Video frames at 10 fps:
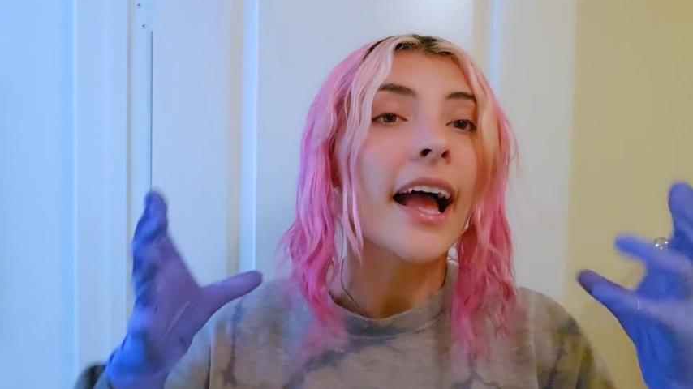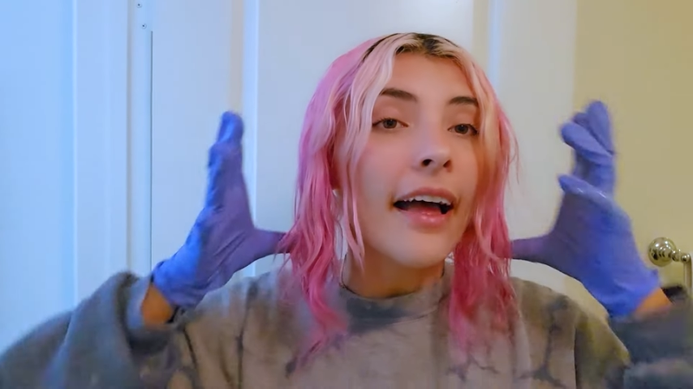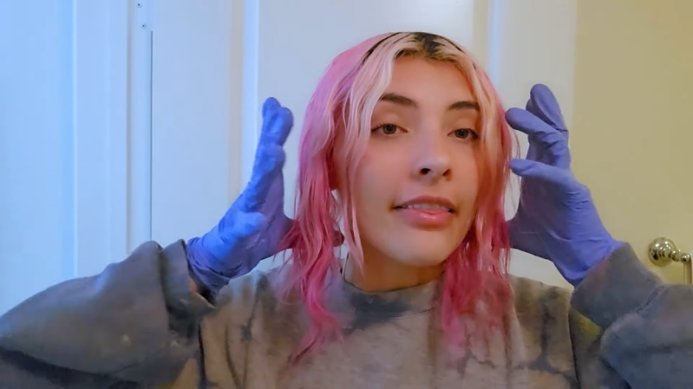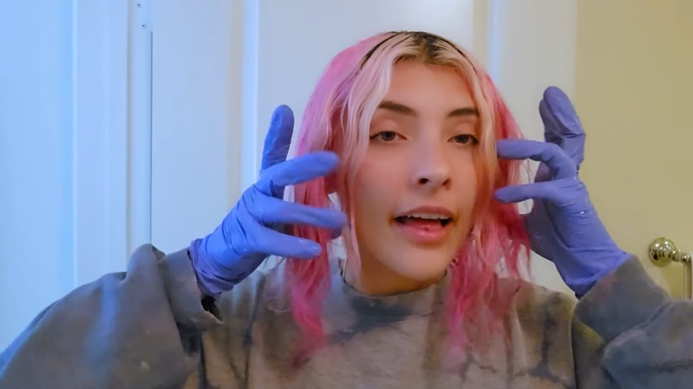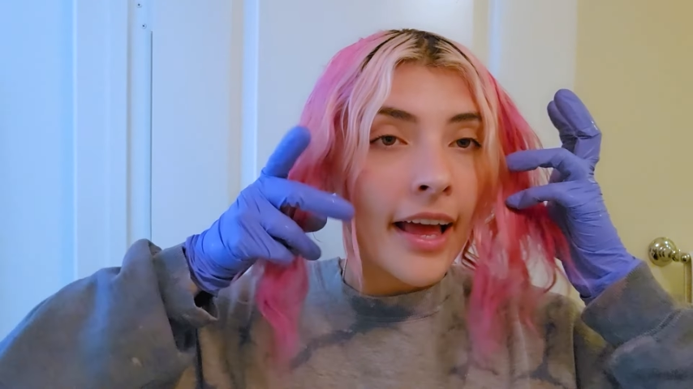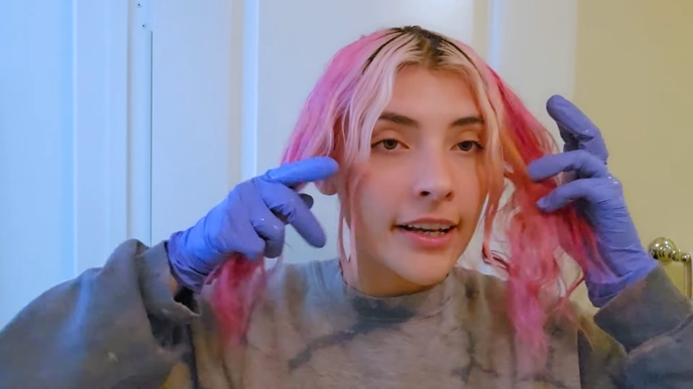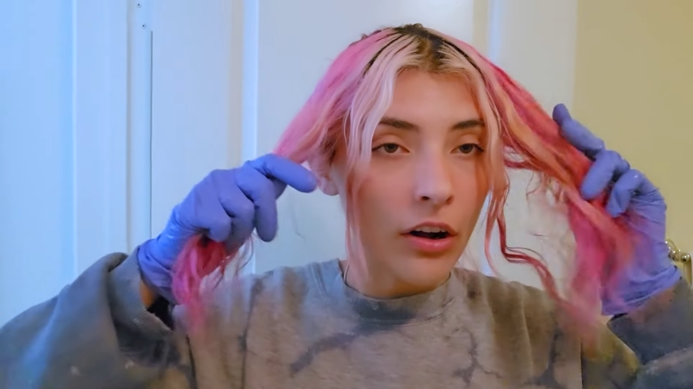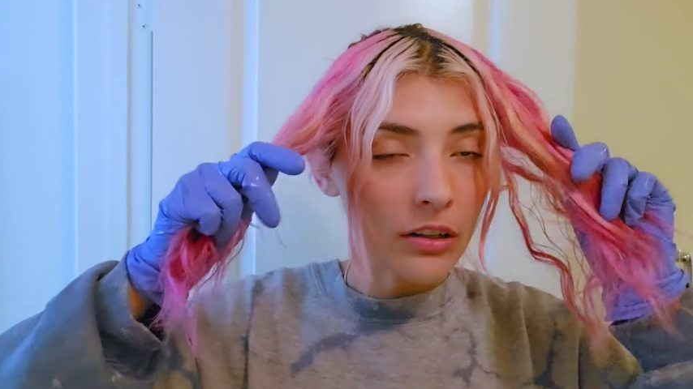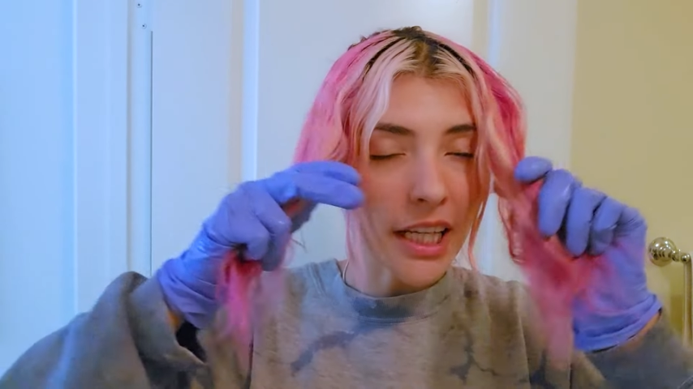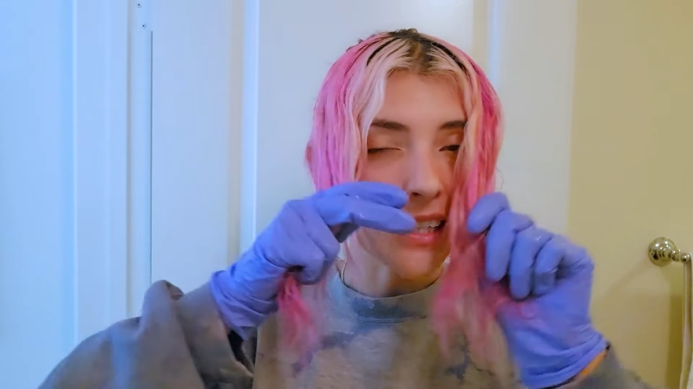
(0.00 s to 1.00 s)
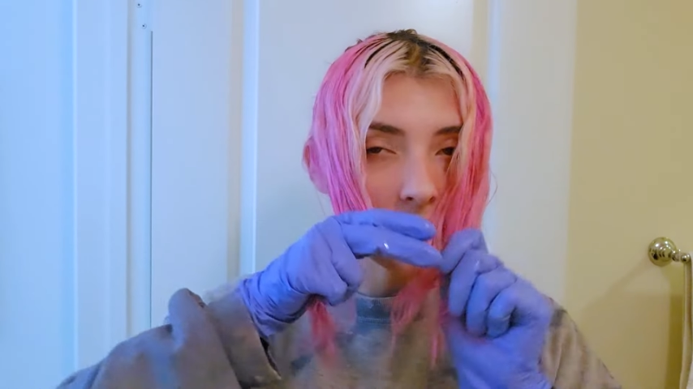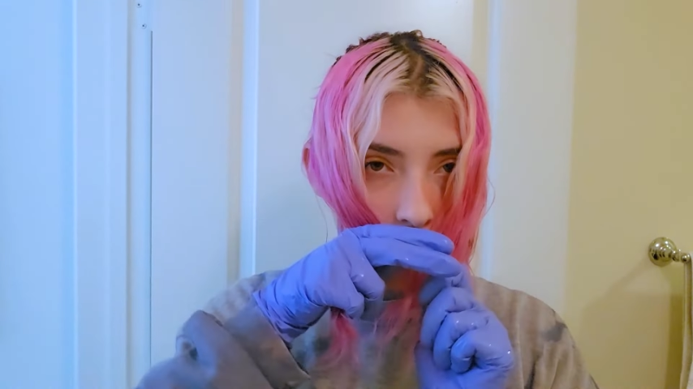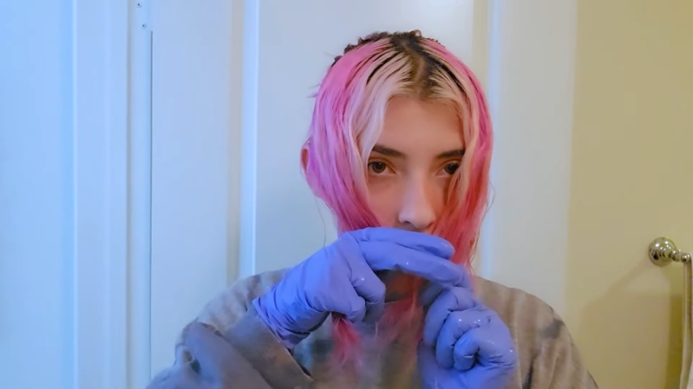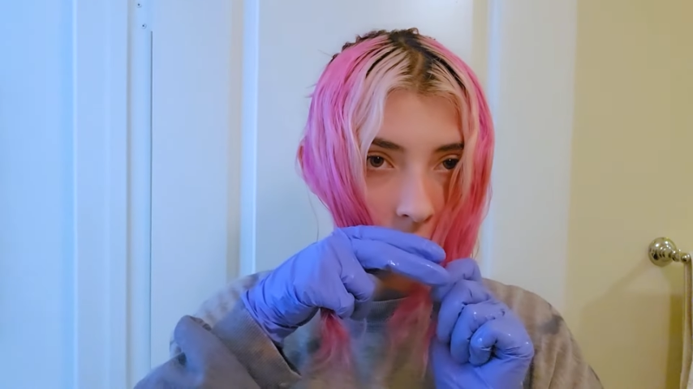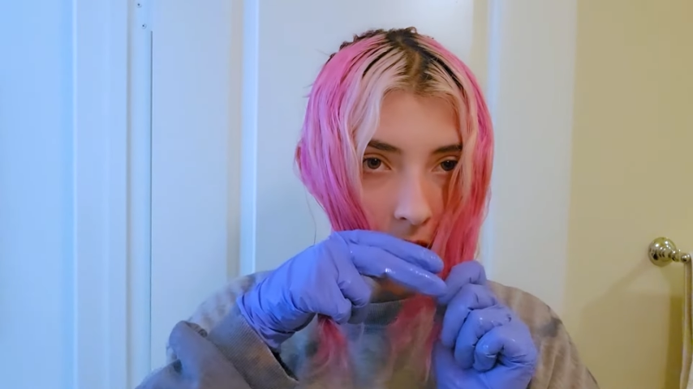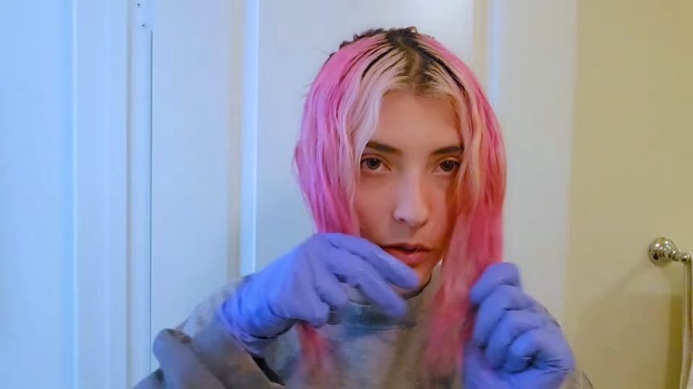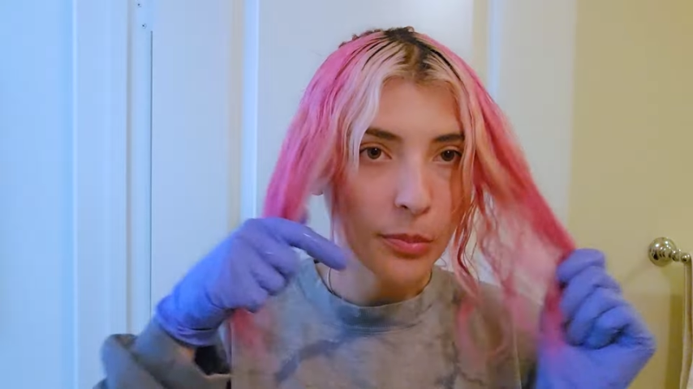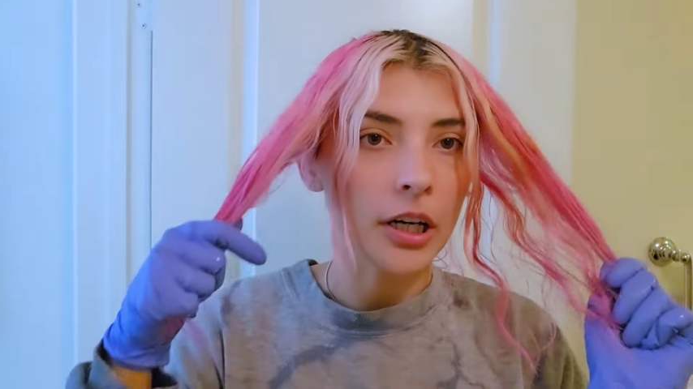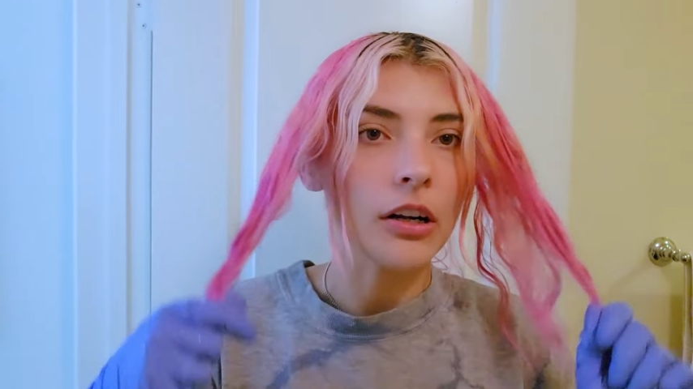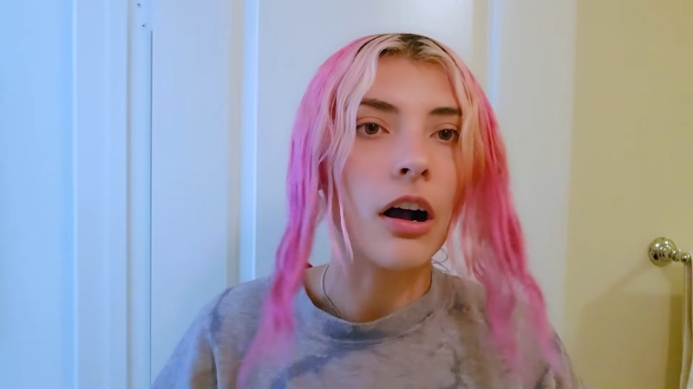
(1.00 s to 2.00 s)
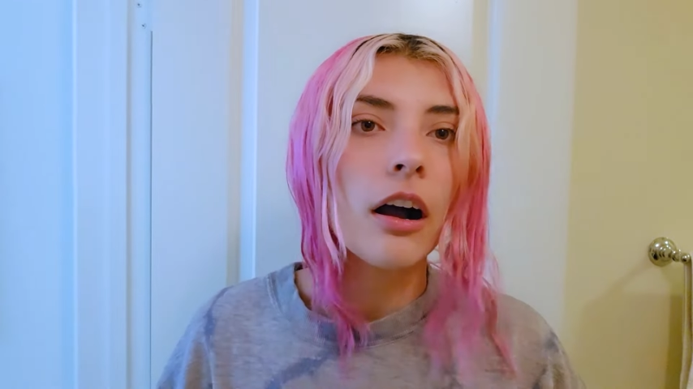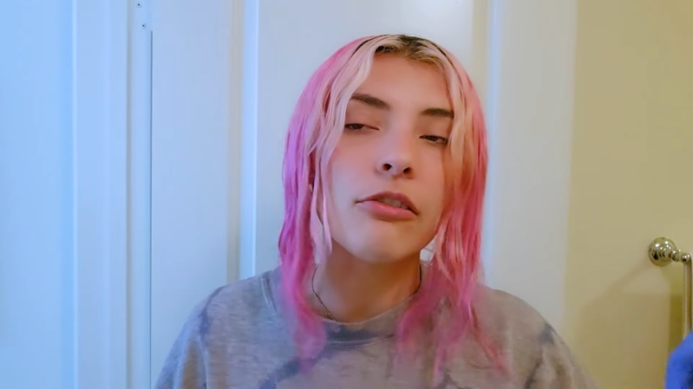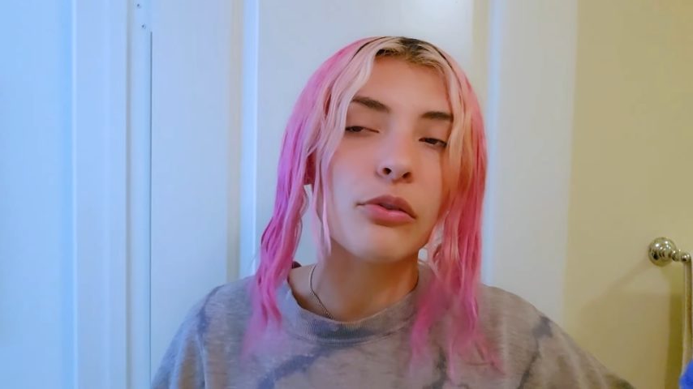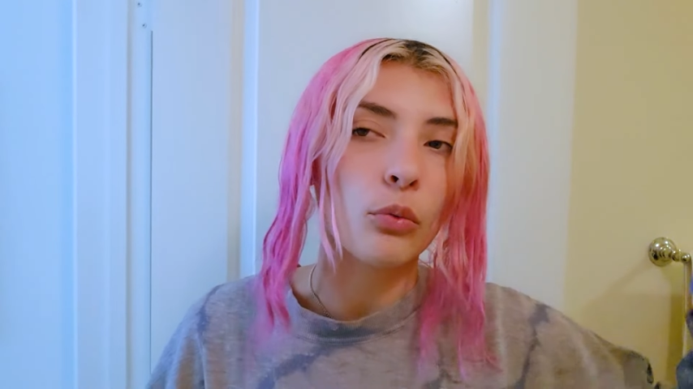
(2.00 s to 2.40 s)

and then I'll like section this part off